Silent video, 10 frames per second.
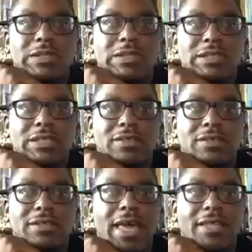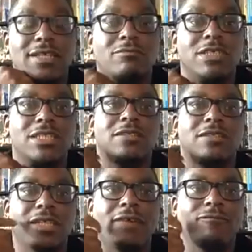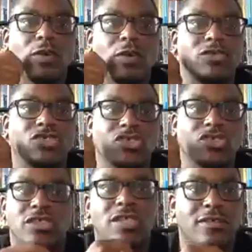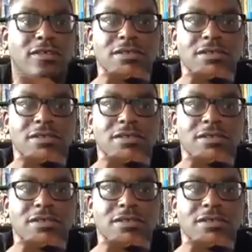here in Dallas that folks should know